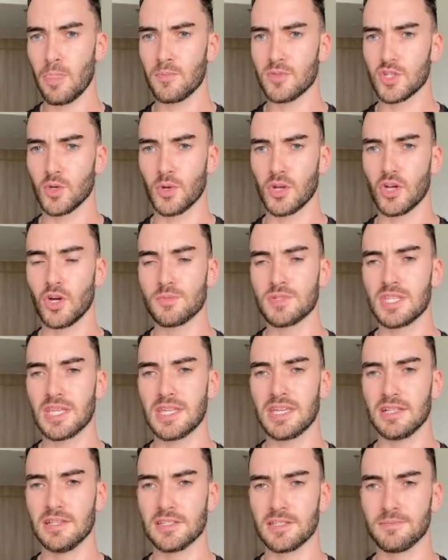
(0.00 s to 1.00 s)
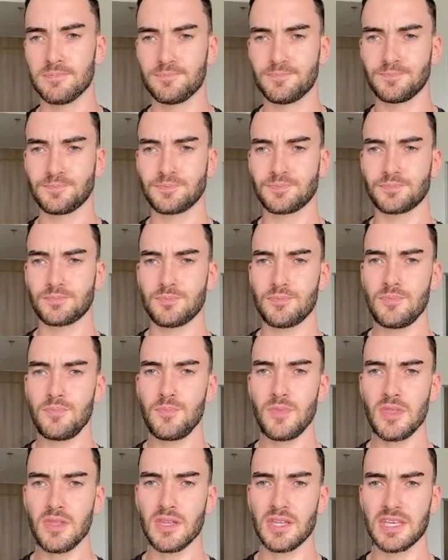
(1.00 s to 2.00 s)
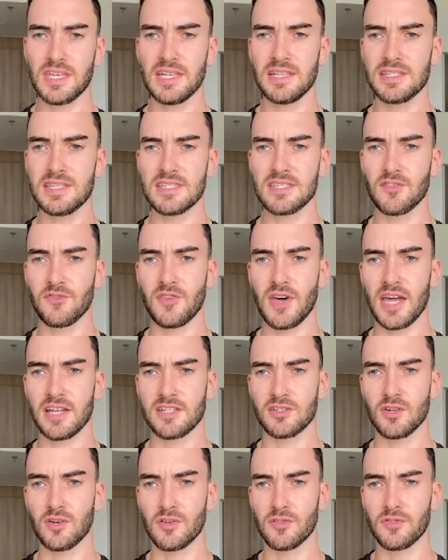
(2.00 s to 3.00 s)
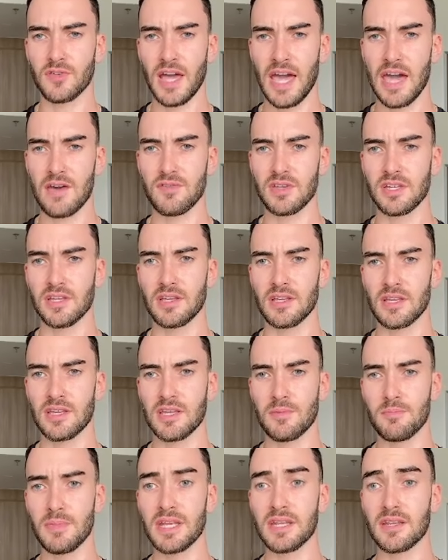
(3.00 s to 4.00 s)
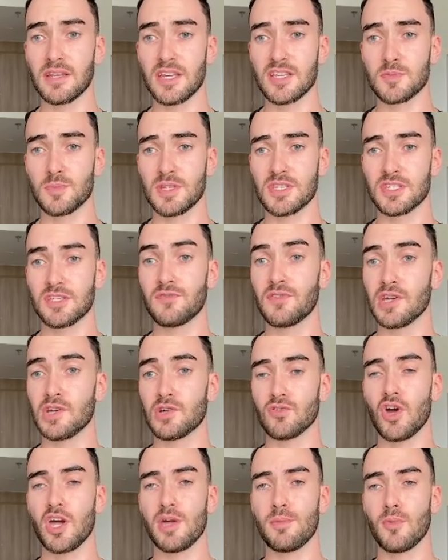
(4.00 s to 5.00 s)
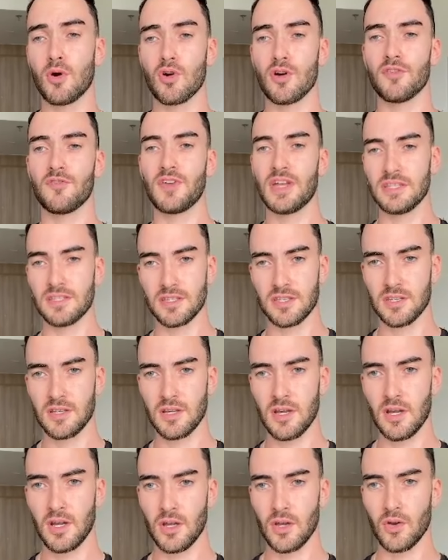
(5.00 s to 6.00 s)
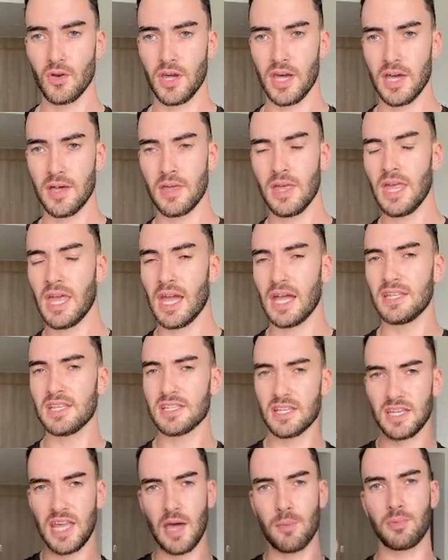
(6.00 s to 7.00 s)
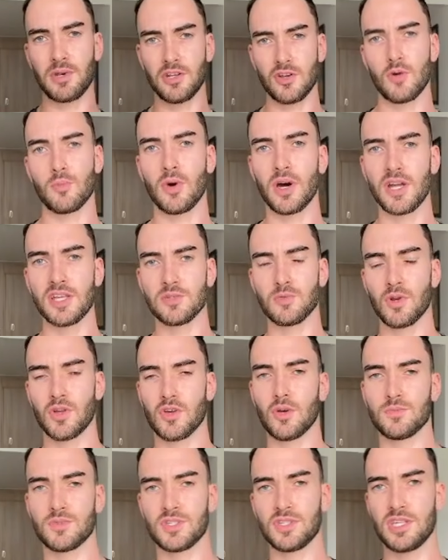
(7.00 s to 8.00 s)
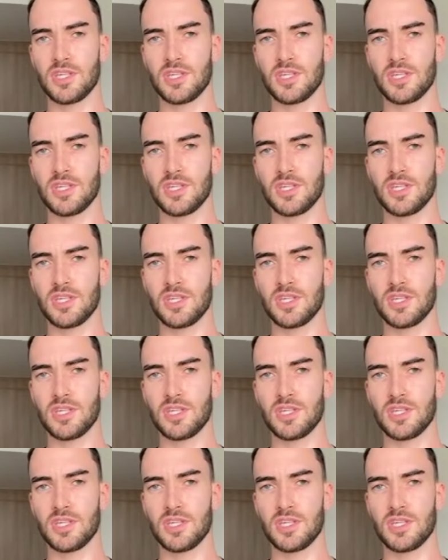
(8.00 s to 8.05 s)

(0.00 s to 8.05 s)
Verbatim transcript: So when it comes to guilt, guilt is the fact of having committed a specific crime or offense. Okay, and this can happen in our minds when it comes